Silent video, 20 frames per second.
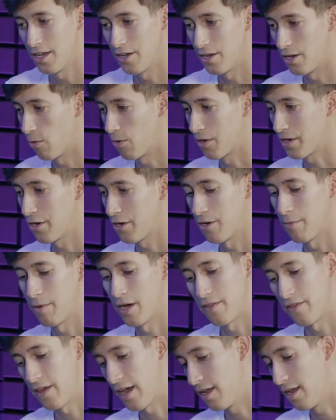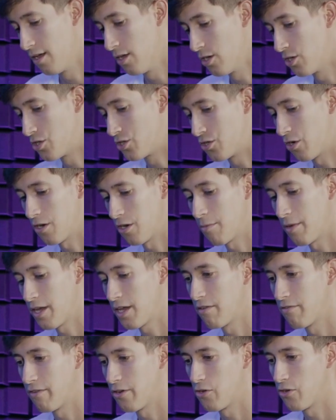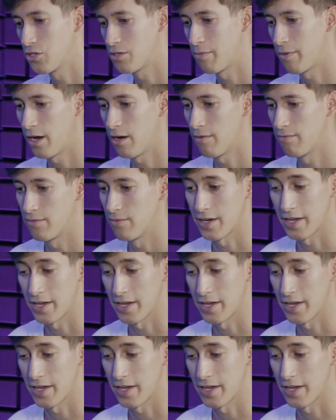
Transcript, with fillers: No one cared about that. Started making videos about,